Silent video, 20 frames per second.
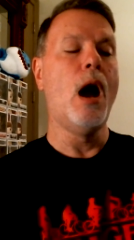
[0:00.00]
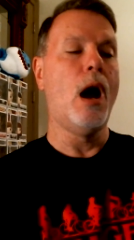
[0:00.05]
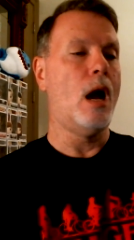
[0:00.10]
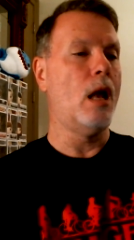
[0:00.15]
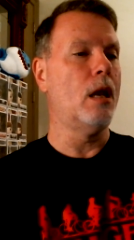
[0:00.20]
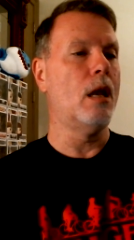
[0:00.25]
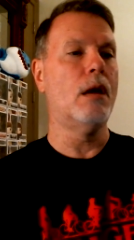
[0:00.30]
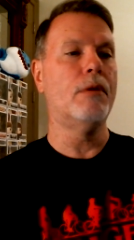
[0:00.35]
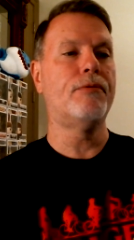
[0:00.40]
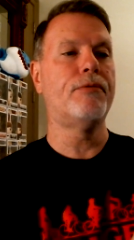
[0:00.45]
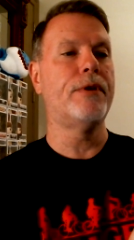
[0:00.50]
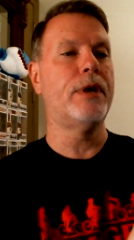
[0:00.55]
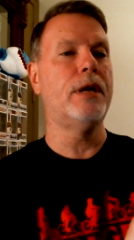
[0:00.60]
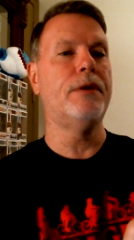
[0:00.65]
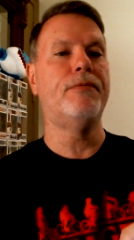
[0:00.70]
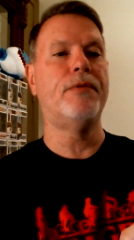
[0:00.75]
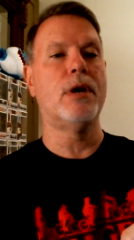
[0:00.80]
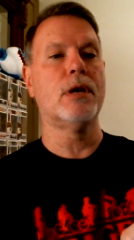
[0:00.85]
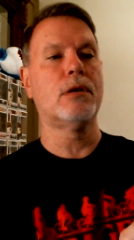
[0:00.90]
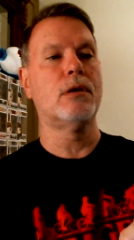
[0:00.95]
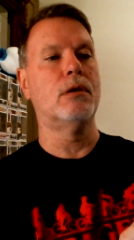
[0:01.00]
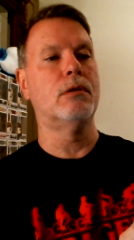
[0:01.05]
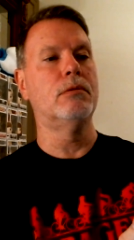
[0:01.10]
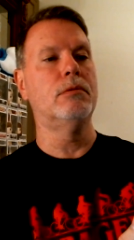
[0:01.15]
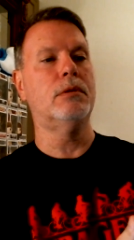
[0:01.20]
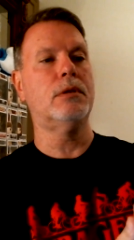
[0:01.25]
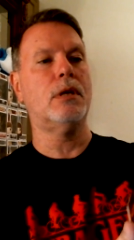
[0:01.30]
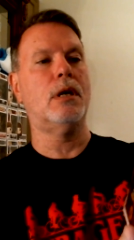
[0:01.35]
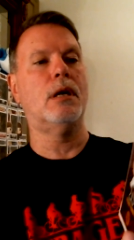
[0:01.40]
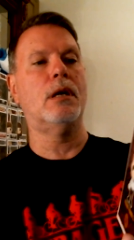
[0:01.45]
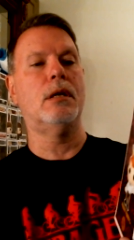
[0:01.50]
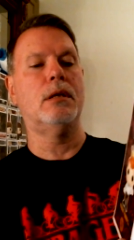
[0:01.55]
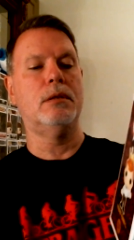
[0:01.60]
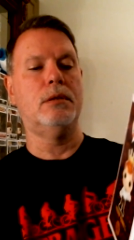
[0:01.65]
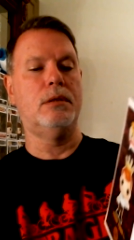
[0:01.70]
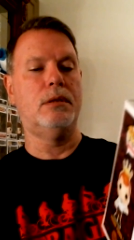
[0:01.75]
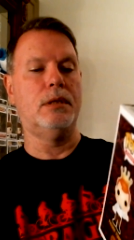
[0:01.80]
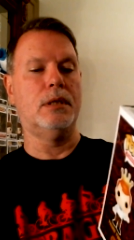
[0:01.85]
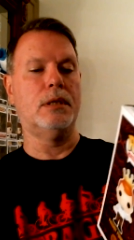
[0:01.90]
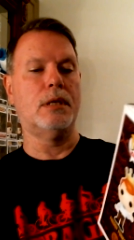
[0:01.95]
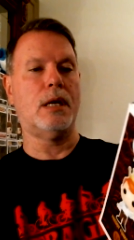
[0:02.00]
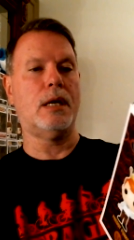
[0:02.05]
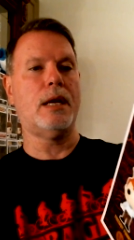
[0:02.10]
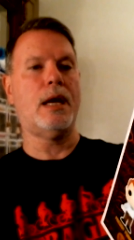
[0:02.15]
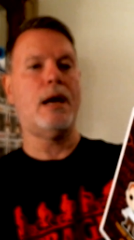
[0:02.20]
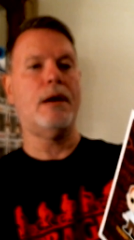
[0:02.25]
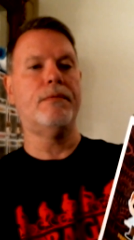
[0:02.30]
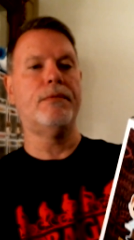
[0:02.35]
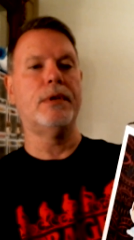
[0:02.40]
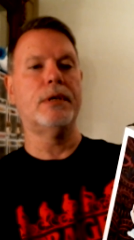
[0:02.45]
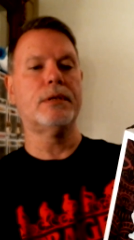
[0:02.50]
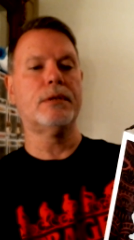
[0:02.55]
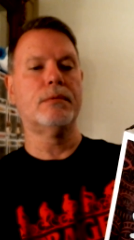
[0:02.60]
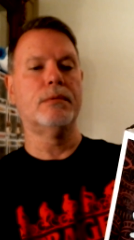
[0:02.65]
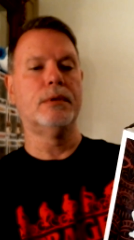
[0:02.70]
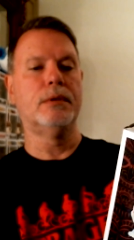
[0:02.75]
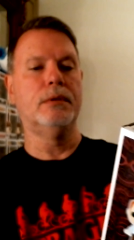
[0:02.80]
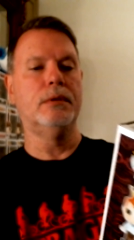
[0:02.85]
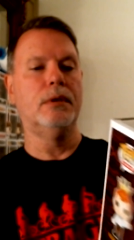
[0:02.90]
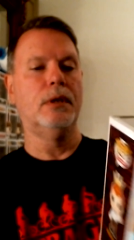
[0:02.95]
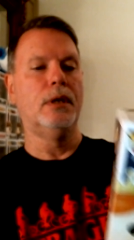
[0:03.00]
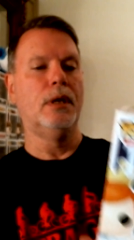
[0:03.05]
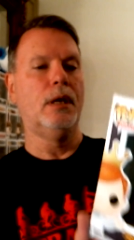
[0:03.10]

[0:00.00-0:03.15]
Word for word: I love Freddy Funko's. I uh, did not have this one.